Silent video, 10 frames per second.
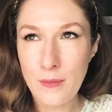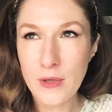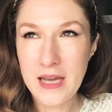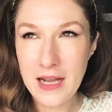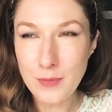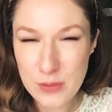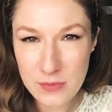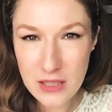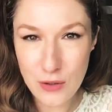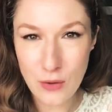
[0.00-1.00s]
what helps
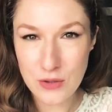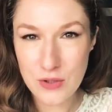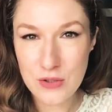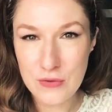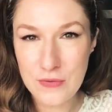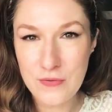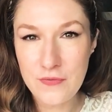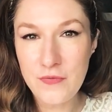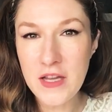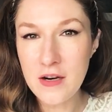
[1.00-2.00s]
me a lot to
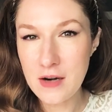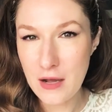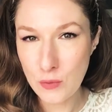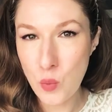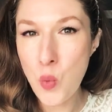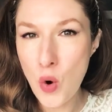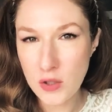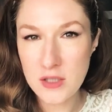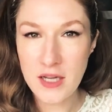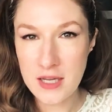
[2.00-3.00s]
figure out
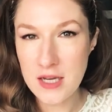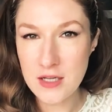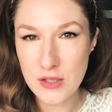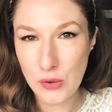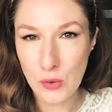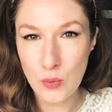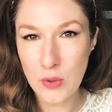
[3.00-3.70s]
what I can do,